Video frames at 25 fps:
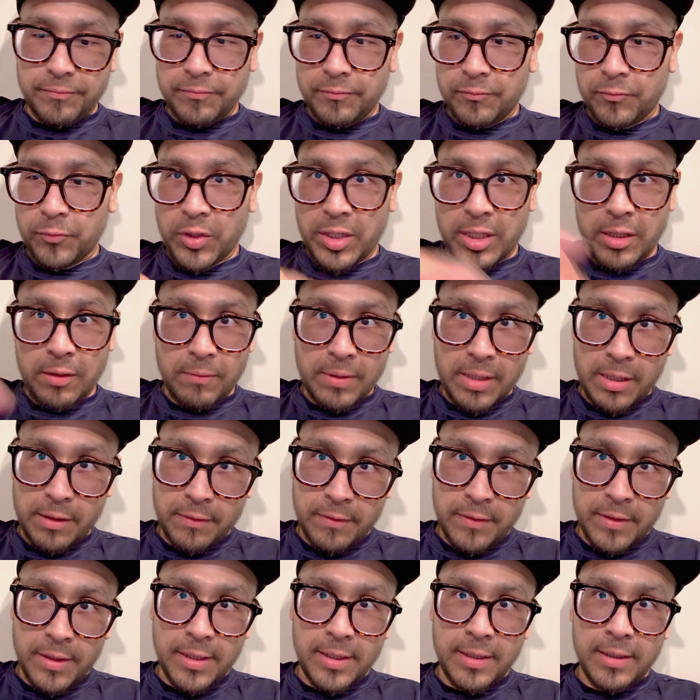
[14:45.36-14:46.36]
running around in
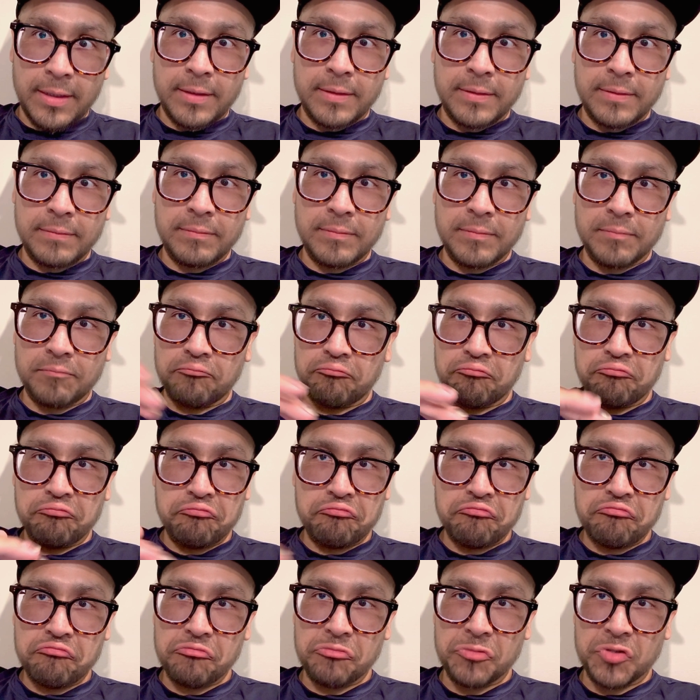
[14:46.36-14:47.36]
there,
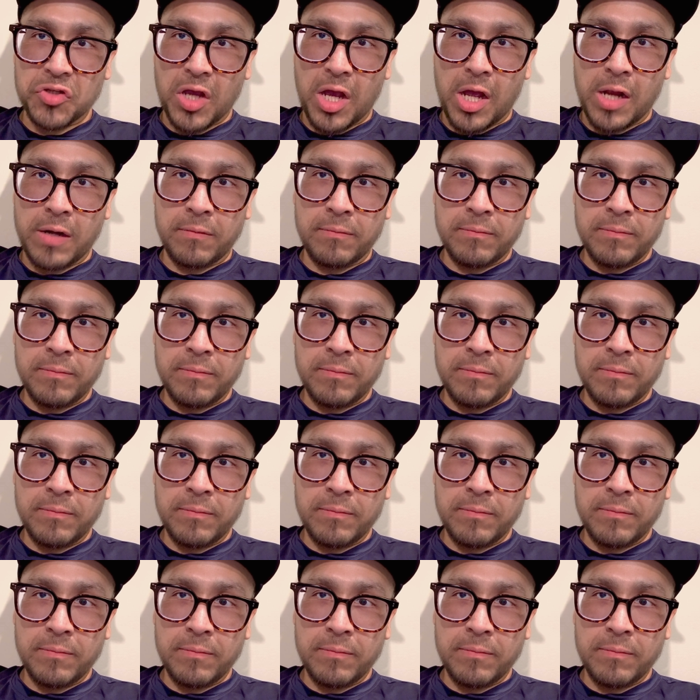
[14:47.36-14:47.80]
it's gone,